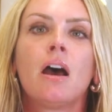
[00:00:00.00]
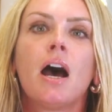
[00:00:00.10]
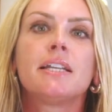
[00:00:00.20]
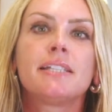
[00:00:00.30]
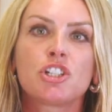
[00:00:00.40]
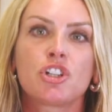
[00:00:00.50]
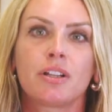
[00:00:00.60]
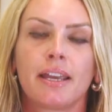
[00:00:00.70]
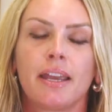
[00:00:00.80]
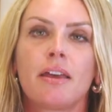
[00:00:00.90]

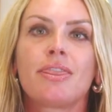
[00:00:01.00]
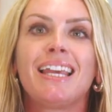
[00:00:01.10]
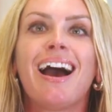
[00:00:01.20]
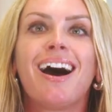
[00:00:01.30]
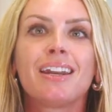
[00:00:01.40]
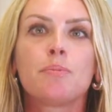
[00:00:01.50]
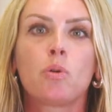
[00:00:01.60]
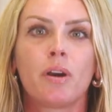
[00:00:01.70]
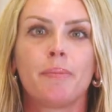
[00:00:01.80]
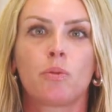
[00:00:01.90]
Additionally, the
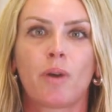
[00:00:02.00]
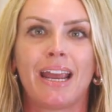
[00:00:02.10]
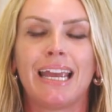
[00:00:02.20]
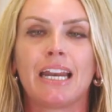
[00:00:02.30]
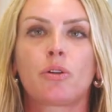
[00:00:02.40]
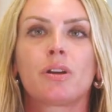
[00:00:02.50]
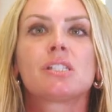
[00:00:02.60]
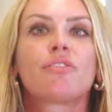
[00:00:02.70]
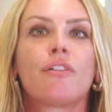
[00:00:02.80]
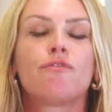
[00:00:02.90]
unemployment rate
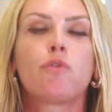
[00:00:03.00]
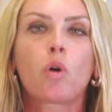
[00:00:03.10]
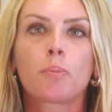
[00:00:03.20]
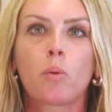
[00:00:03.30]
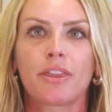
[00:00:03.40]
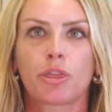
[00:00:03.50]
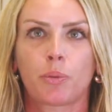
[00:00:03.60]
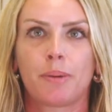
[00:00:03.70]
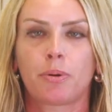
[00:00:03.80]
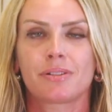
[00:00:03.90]
increased from
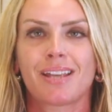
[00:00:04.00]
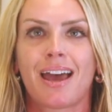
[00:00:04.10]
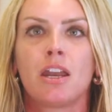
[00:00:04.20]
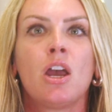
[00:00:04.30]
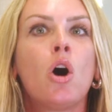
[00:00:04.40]
4.3%